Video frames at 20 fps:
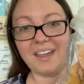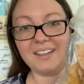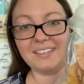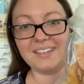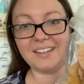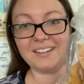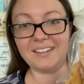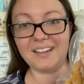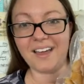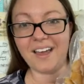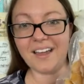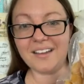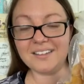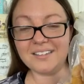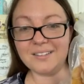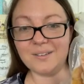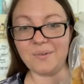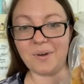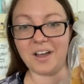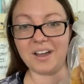delicata
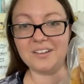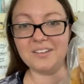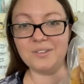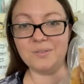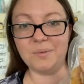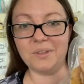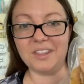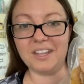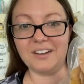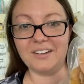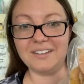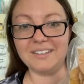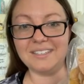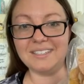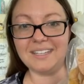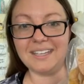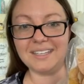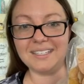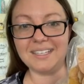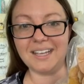squash when they're in
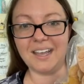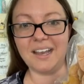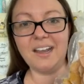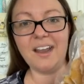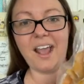season,